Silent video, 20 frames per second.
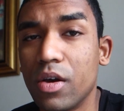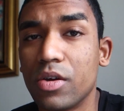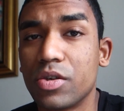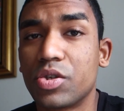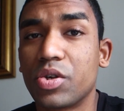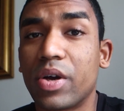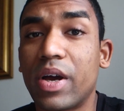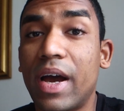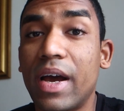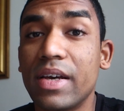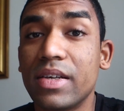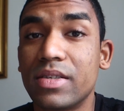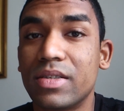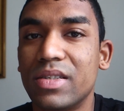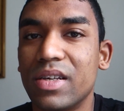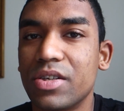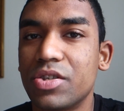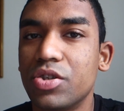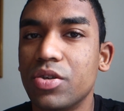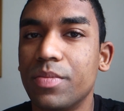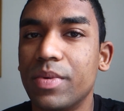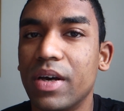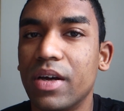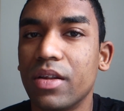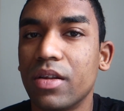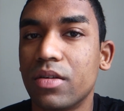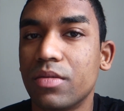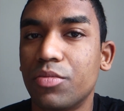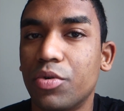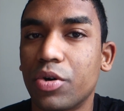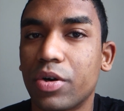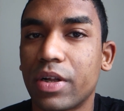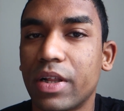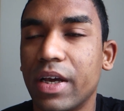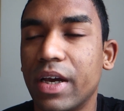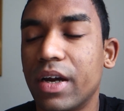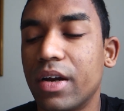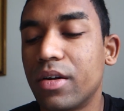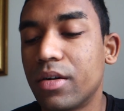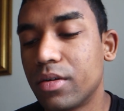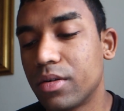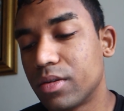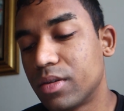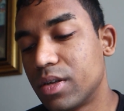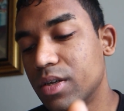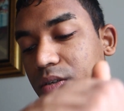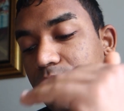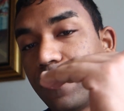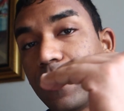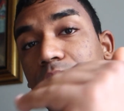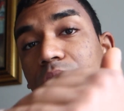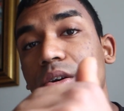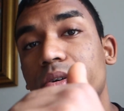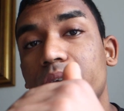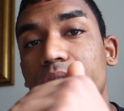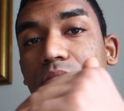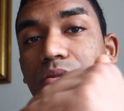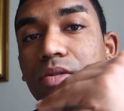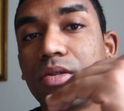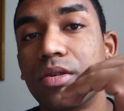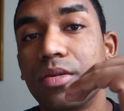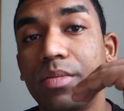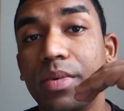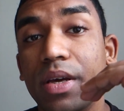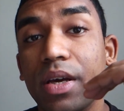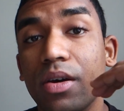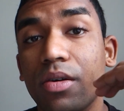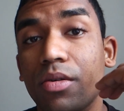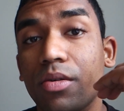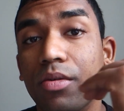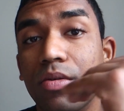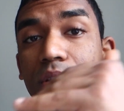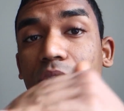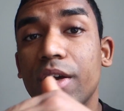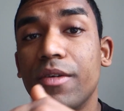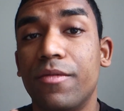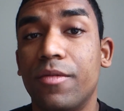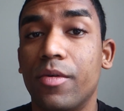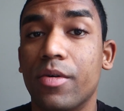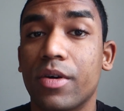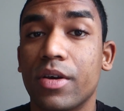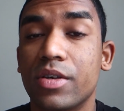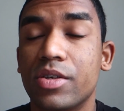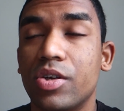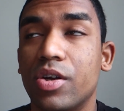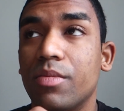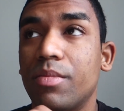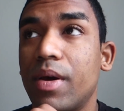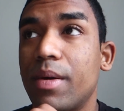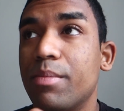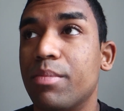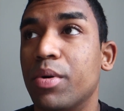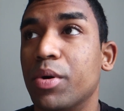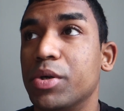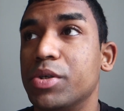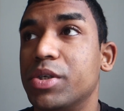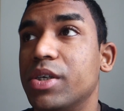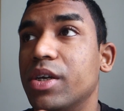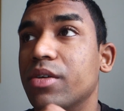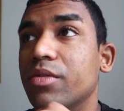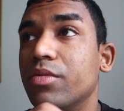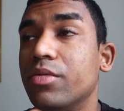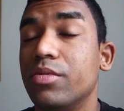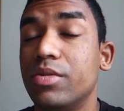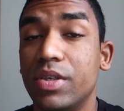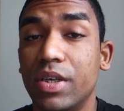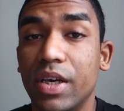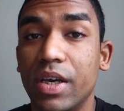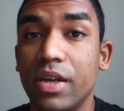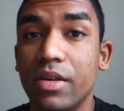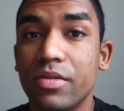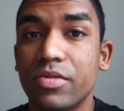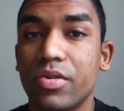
So guys, just to be a little more clear, this video is going to be only focused on my pushing routine.